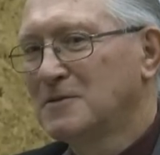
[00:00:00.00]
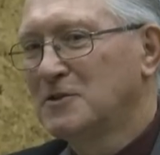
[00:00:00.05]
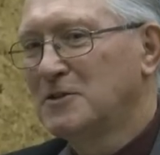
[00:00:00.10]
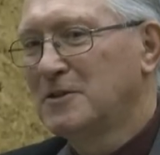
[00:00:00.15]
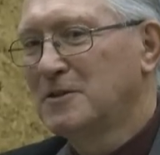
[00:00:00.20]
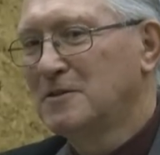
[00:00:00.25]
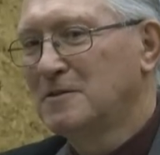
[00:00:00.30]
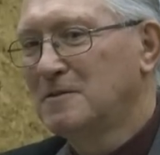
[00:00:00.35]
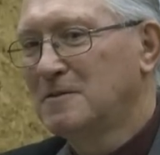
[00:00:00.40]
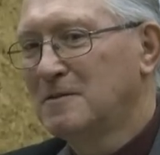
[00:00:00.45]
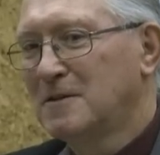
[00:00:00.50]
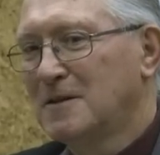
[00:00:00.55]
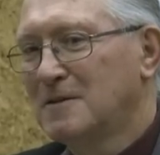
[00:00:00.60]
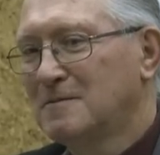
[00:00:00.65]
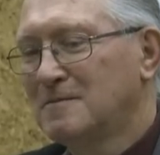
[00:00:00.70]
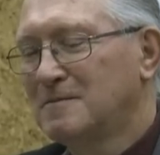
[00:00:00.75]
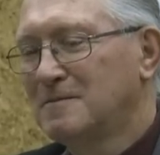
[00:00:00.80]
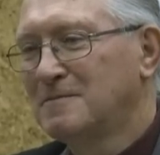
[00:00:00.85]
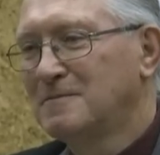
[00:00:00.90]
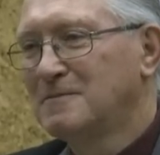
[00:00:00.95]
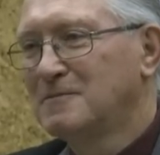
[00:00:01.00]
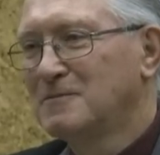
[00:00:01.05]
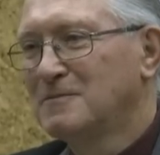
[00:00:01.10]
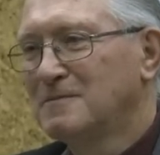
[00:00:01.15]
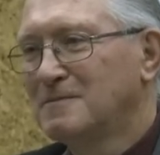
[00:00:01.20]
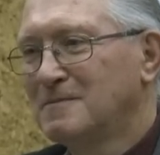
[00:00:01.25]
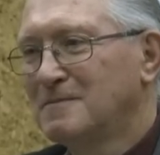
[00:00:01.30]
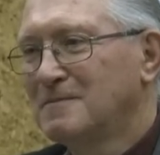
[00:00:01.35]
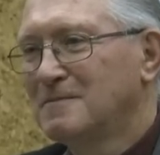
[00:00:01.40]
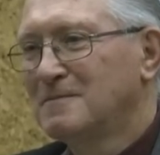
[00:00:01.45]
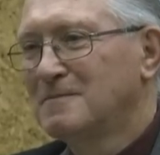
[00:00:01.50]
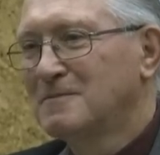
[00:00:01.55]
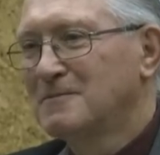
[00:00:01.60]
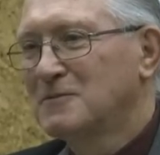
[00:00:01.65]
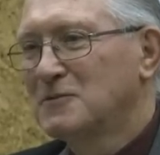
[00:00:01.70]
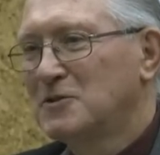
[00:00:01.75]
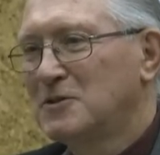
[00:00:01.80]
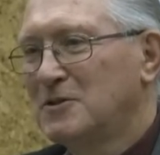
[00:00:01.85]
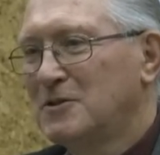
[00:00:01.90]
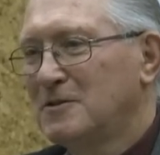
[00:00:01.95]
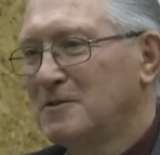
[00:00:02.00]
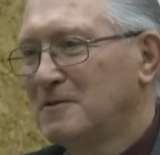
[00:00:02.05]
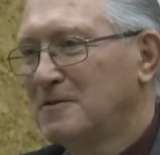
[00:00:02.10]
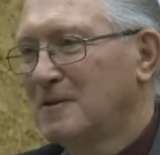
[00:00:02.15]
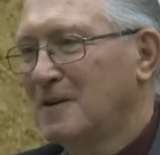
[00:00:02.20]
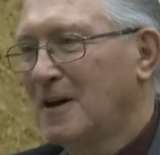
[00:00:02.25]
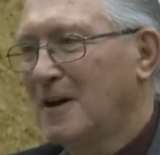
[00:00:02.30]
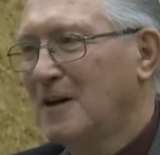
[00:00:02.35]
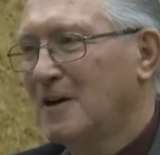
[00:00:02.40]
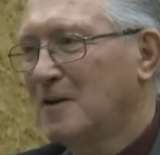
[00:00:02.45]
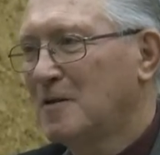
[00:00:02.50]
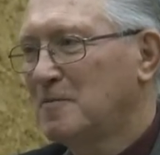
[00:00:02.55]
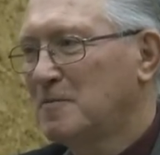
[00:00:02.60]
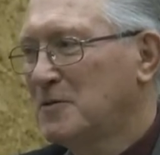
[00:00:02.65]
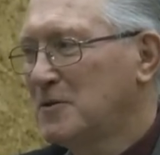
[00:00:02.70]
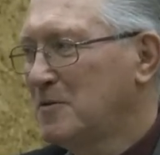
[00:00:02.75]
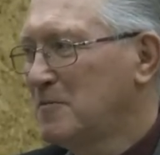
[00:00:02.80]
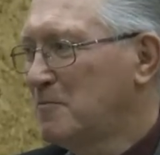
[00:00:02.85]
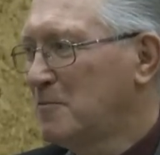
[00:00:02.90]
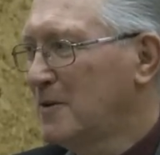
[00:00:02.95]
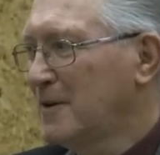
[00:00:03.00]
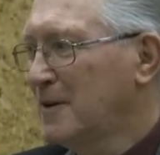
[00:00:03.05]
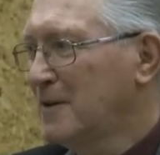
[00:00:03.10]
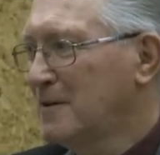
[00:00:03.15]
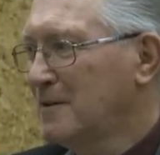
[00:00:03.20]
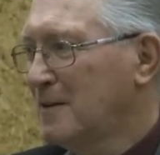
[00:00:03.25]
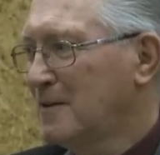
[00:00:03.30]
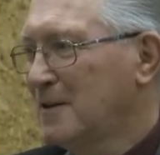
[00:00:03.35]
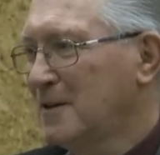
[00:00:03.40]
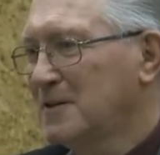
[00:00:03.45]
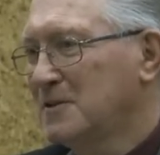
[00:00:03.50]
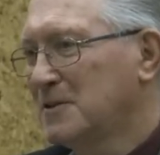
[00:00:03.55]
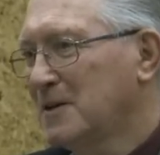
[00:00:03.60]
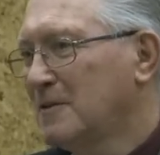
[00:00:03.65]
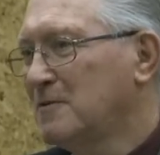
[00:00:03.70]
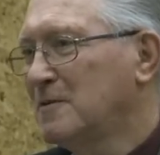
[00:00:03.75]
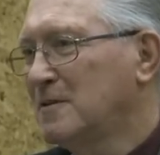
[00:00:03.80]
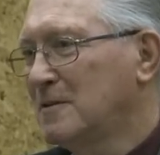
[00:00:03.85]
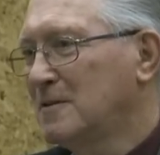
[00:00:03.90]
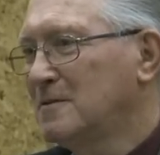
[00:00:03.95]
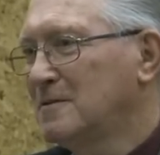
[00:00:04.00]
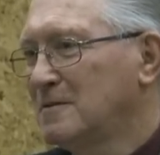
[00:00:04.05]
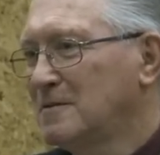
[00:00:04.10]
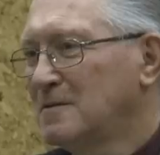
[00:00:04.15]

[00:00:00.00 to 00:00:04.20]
to help to bring things out.